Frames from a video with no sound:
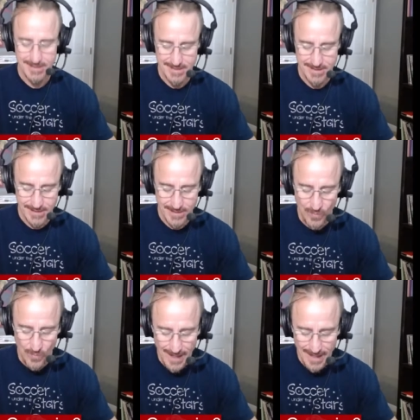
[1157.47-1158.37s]
you know
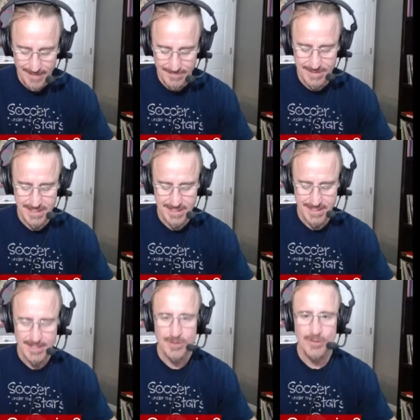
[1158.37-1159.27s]
wives
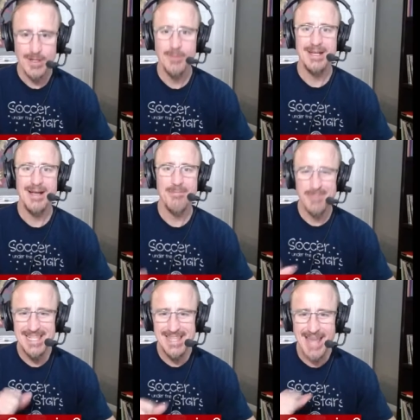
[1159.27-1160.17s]
lord help me not
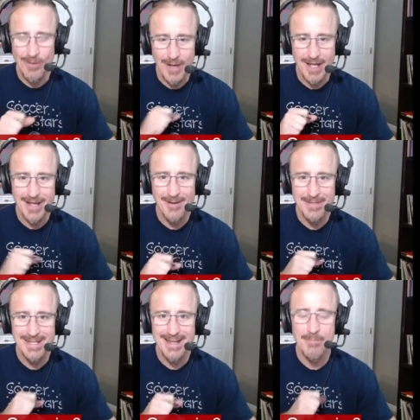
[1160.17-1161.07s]
be that way help
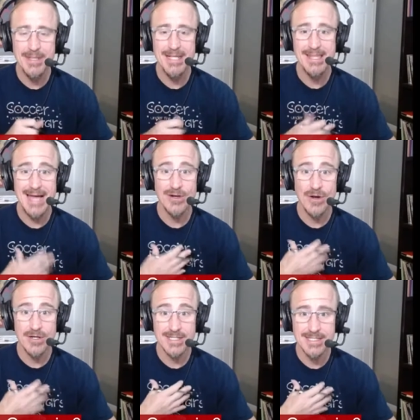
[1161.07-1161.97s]
me not be that
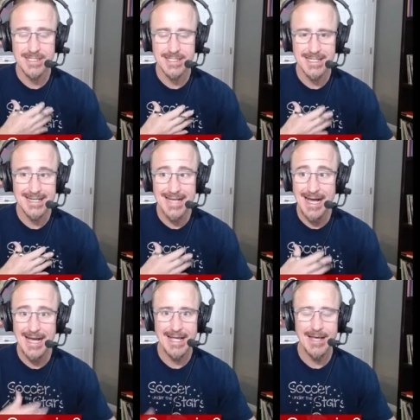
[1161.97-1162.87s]
narcissistic
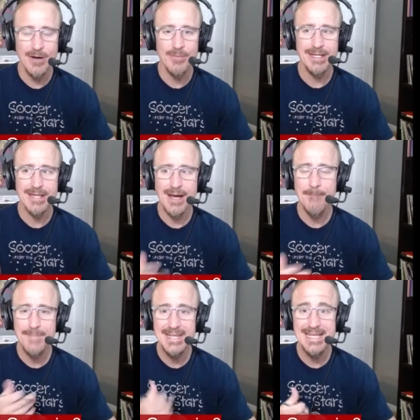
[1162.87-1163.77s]
guy help me not
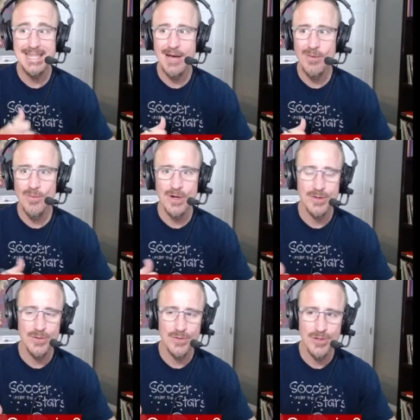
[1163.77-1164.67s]
be that one
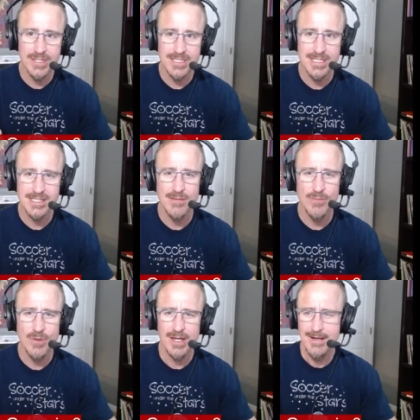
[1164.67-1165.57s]
who looks at
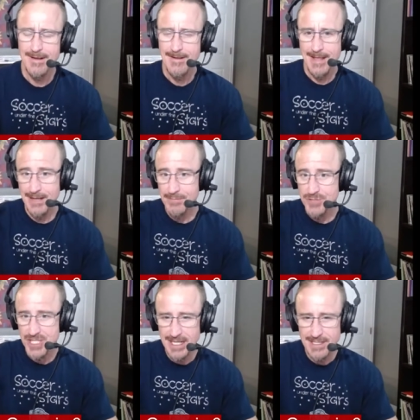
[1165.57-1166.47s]
someone and
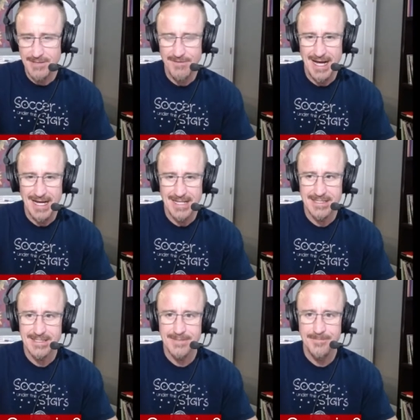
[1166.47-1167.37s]

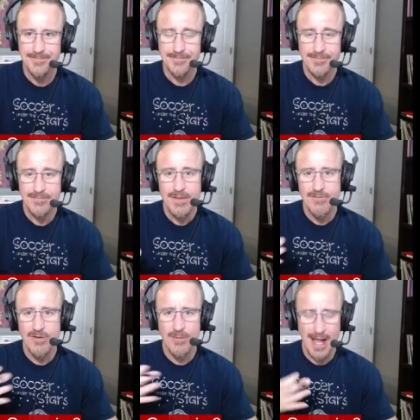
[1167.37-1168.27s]
objectifies
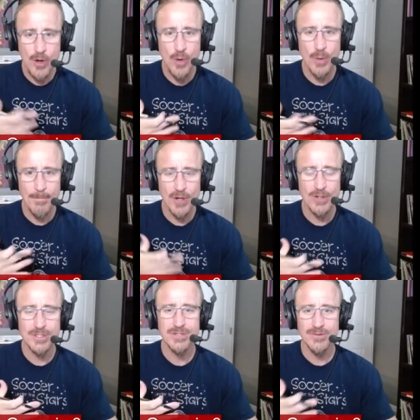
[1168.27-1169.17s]
for my own
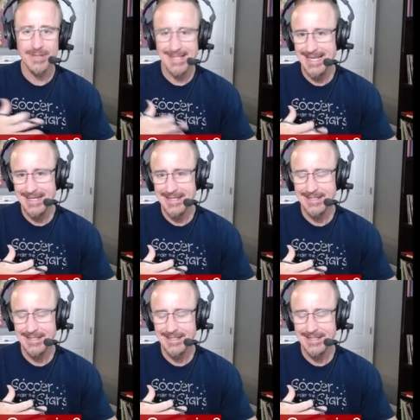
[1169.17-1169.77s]
personal gain